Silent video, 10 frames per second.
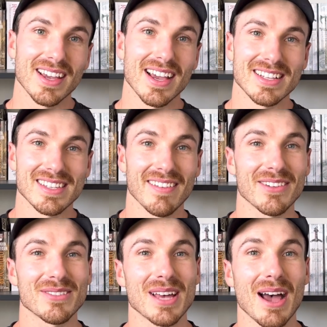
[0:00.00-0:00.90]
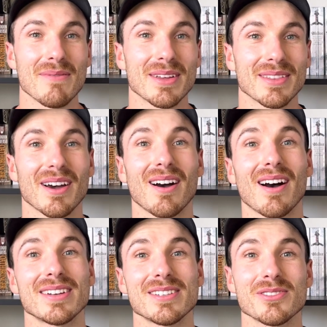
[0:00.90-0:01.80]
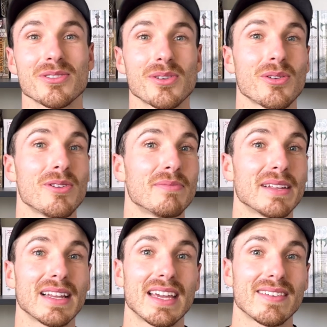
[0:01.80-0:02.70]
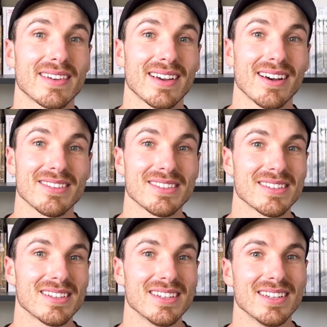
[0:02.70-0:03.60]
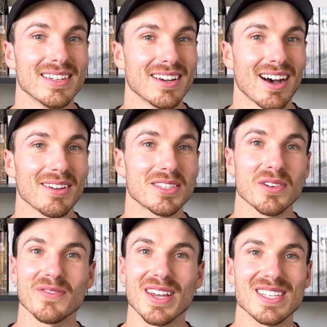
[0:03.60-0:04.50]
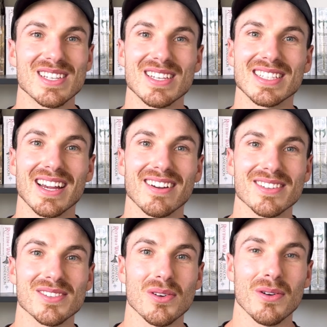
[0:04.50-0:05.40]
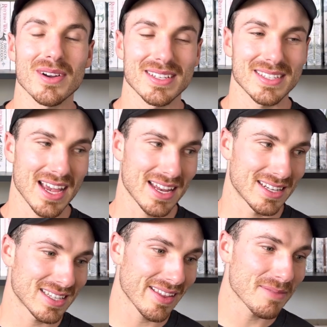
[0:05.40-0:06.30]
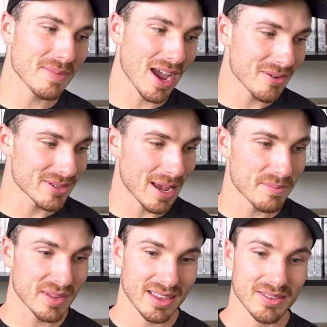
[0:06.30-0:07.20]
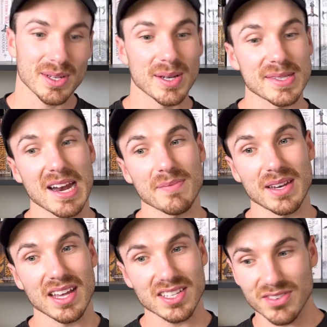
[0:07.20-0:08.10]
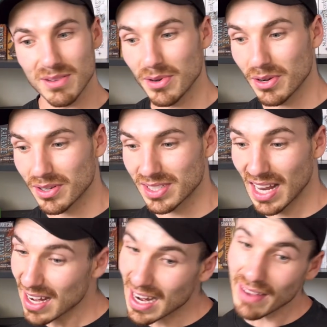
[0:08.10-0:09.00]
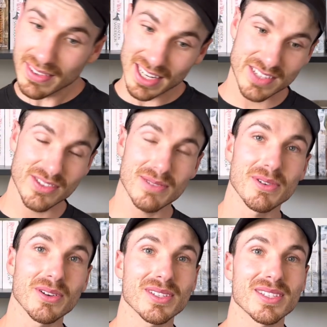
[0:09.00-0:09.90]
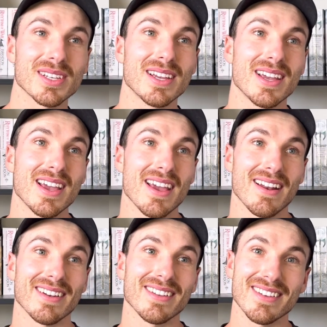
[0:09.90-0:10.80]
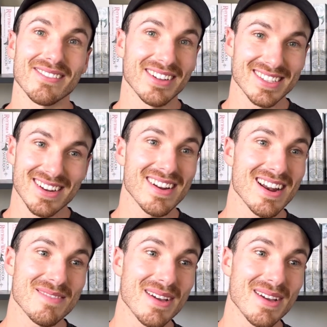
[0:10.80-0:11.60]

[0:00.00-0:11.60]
and something was happening that I just couldn't believe it. I was still invested in these character stories, and something bad was happening that was going to set up the next few books. I didn't have the next few books, and I knew that once I ran out of